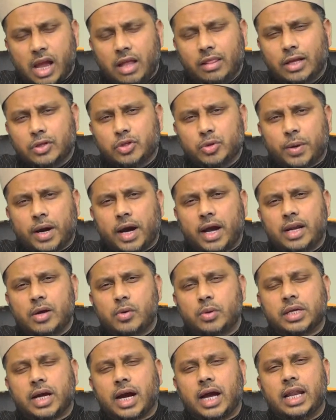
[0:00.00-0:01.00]
Allah subhanahu
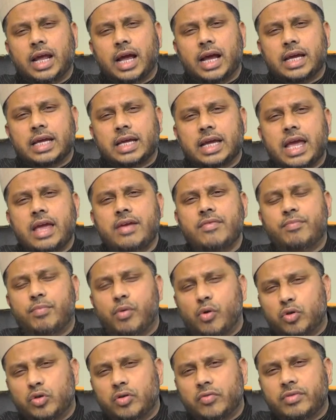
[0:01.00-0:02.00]
wa ta'ala gave
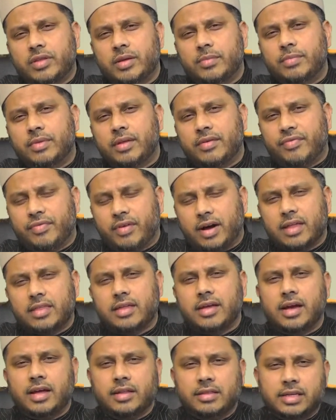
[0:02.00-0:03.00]
both of them, the
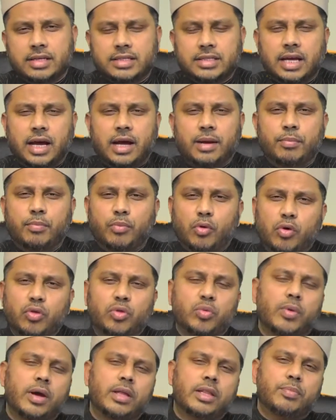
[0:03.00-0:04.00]
father and the son,
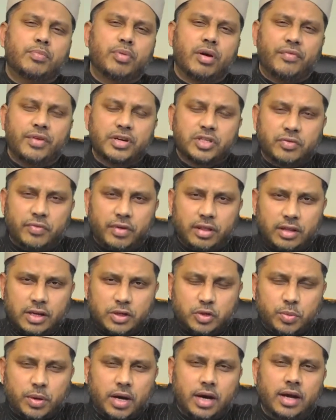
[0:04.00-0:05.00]
both were the prophets of Allah
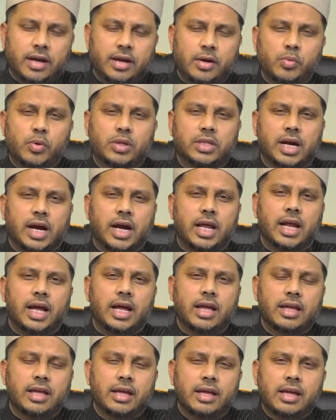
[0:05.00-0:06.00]
subhanahu wa
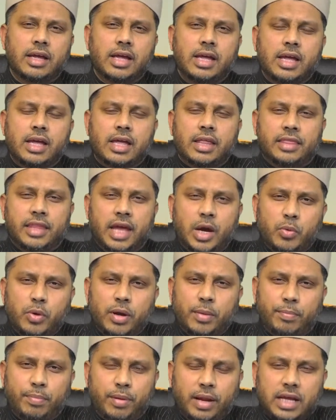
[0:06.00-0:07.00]
ta'ala. They
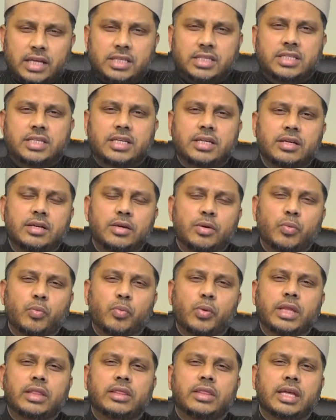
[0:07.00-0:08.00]
were blessed
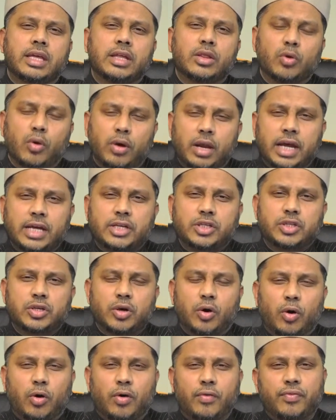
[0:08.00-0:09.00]
with the knowledge
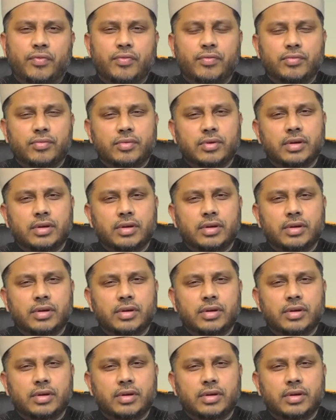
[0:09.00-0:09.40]
of